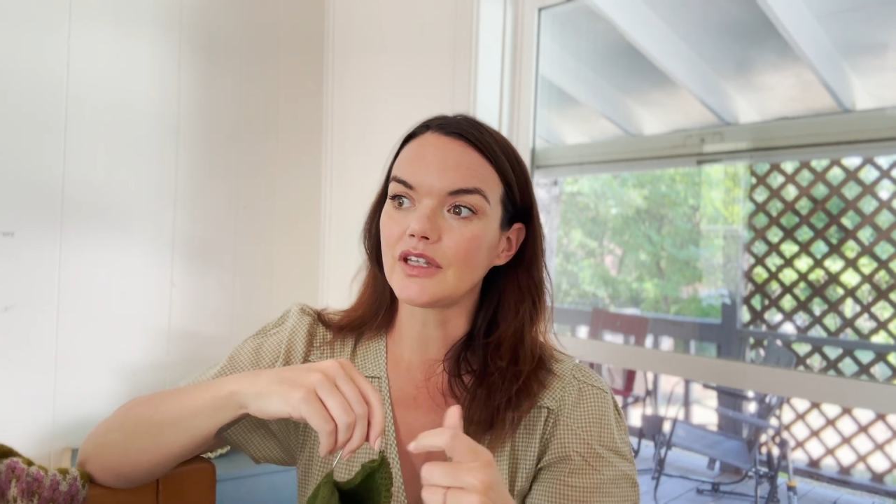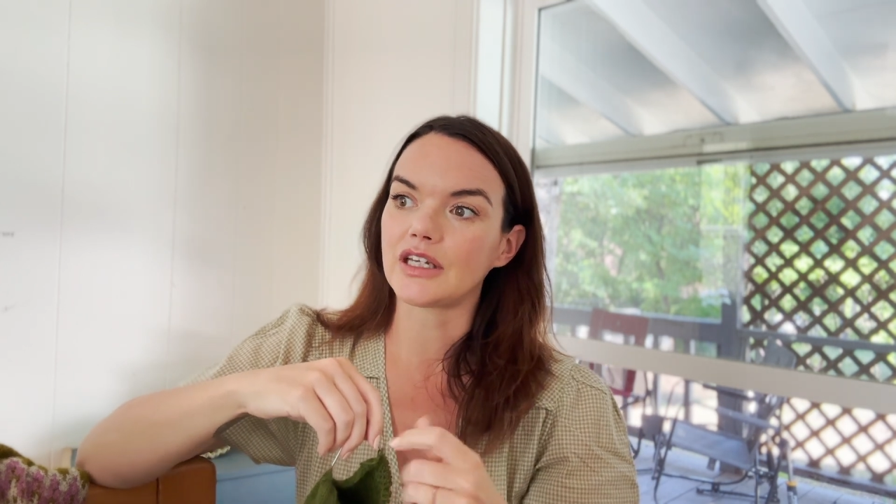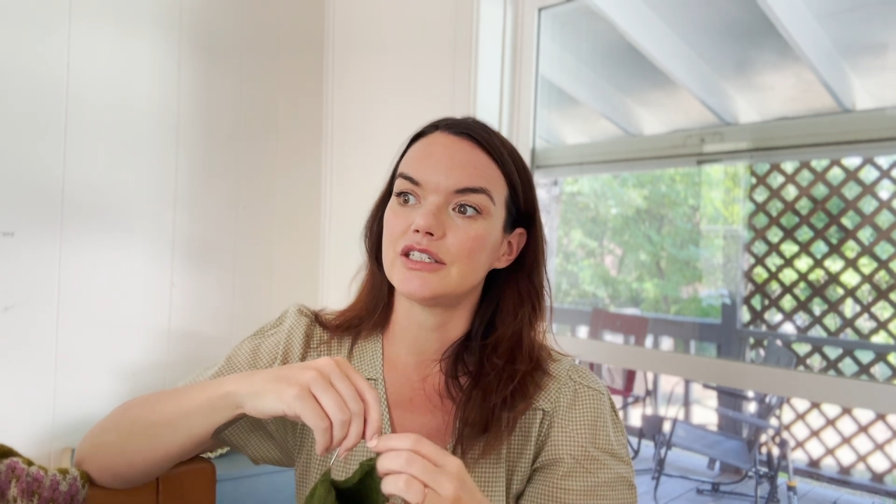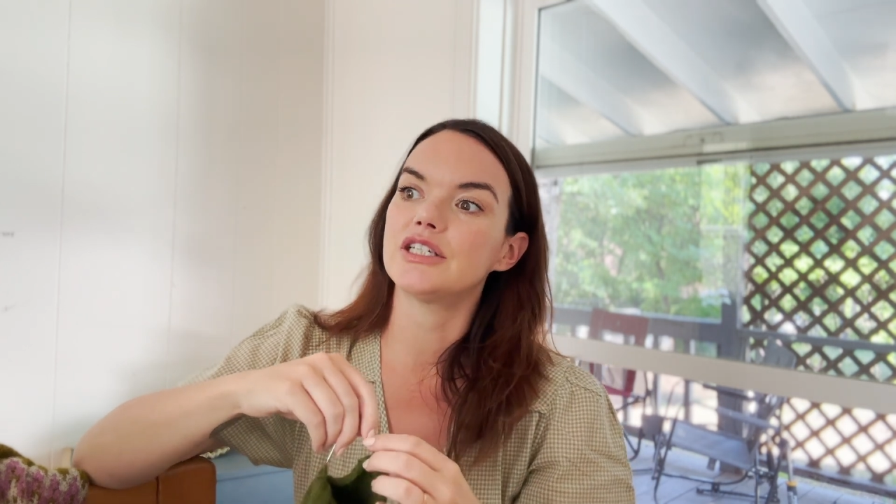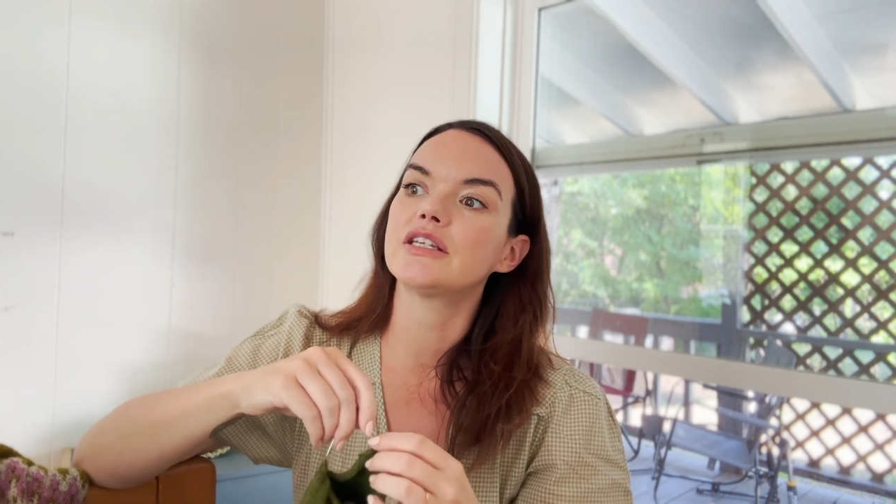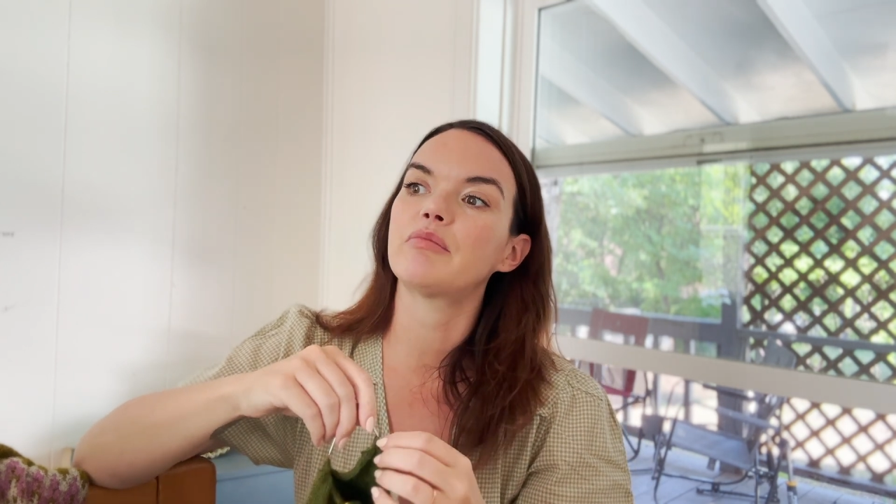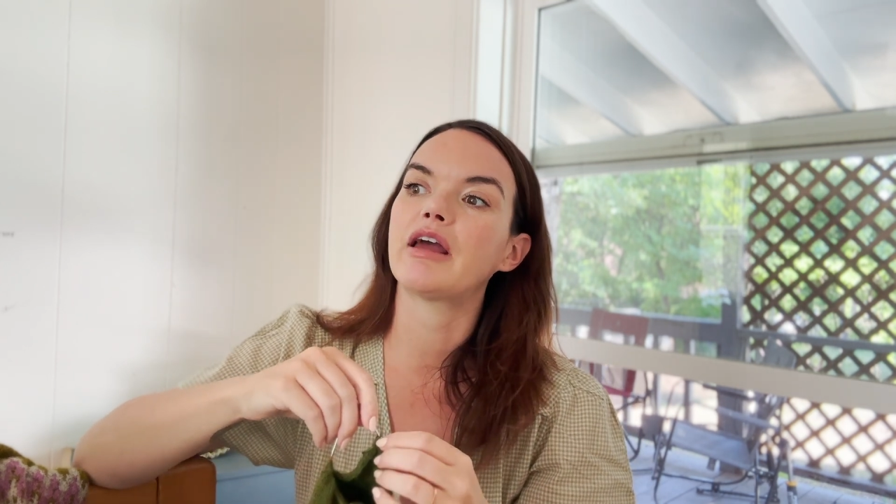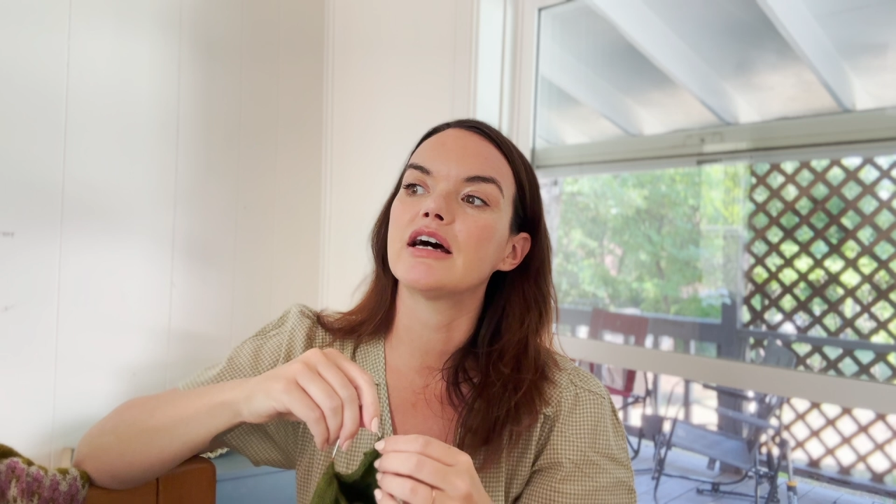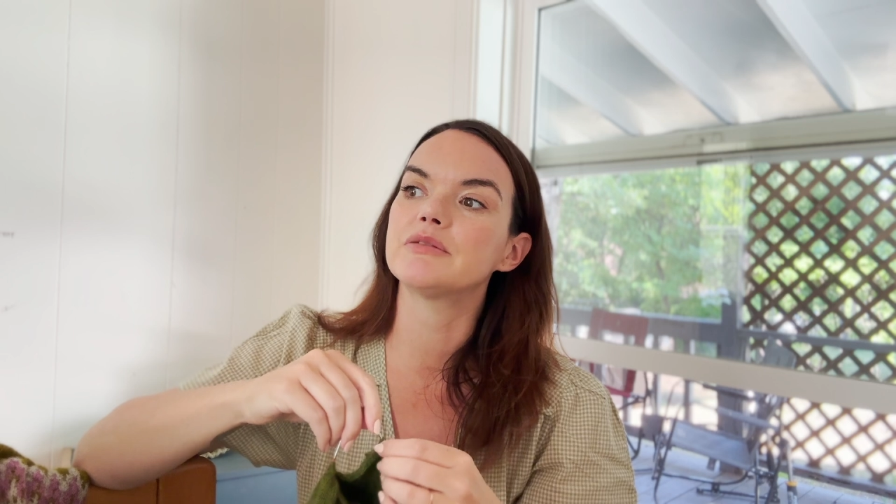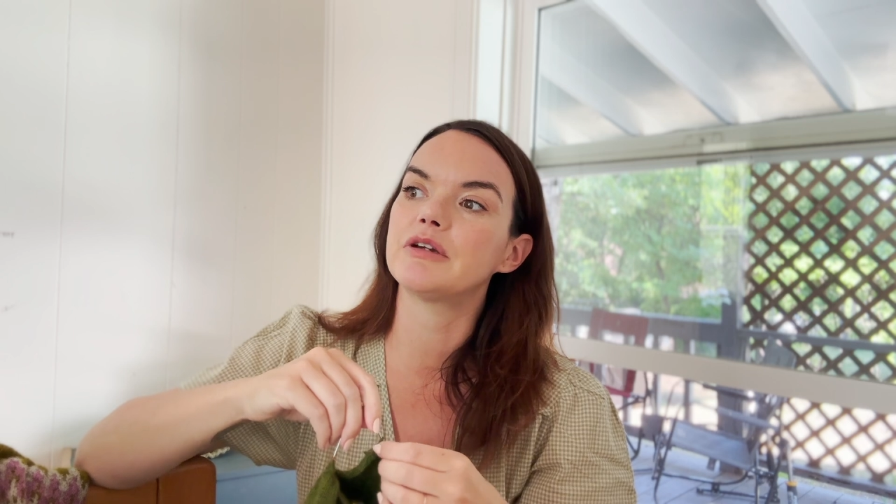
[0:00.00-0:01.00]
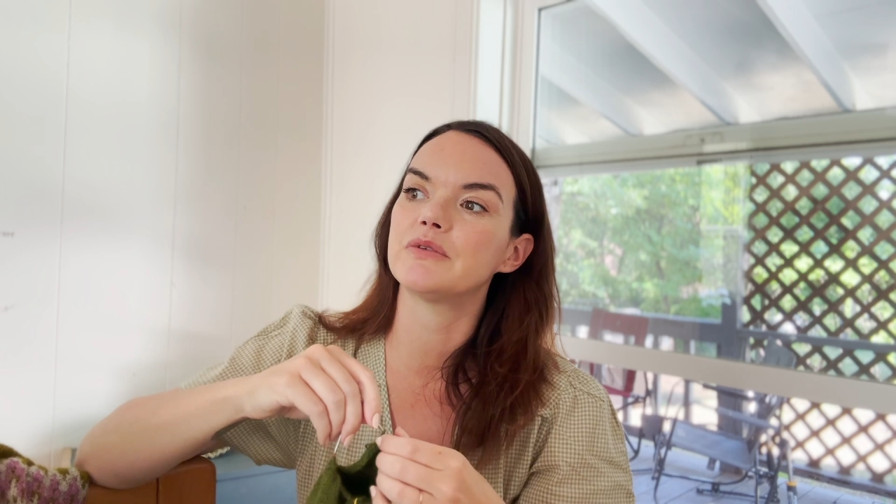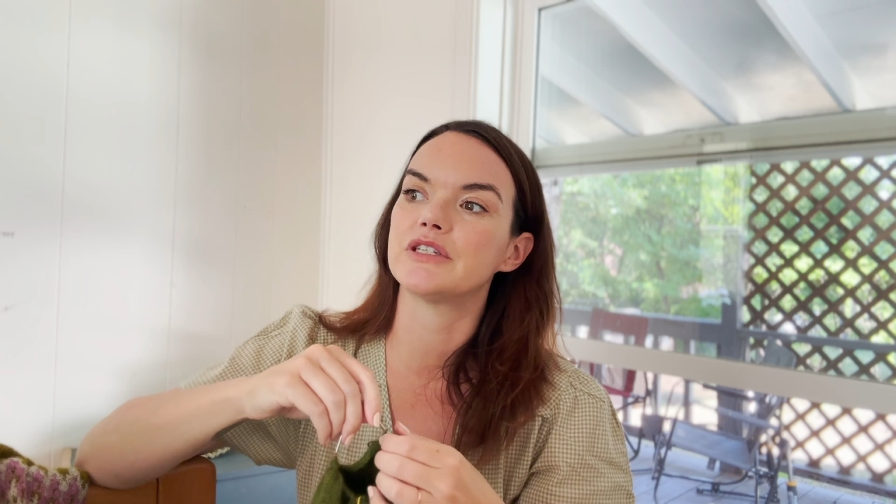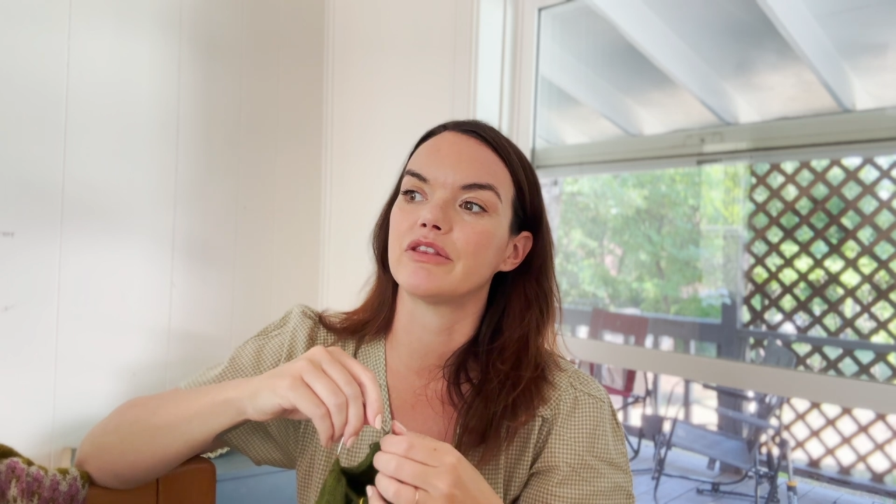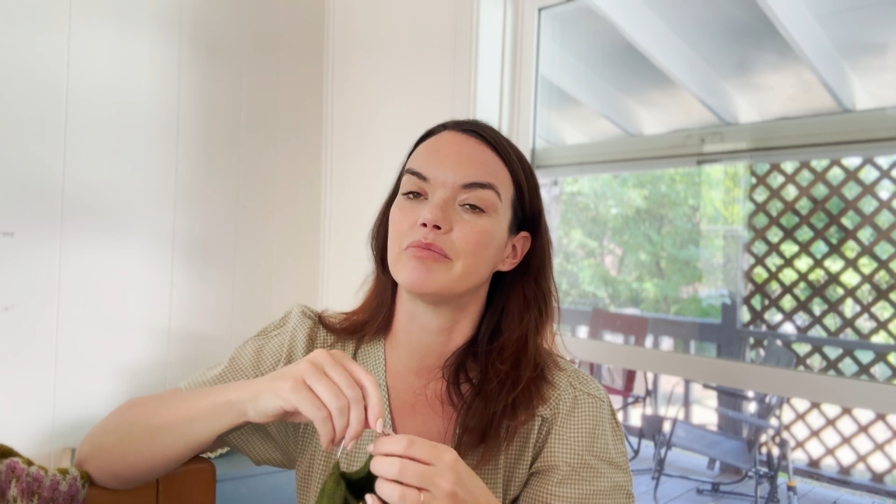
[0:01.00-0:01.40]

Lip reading: she said my husband was on the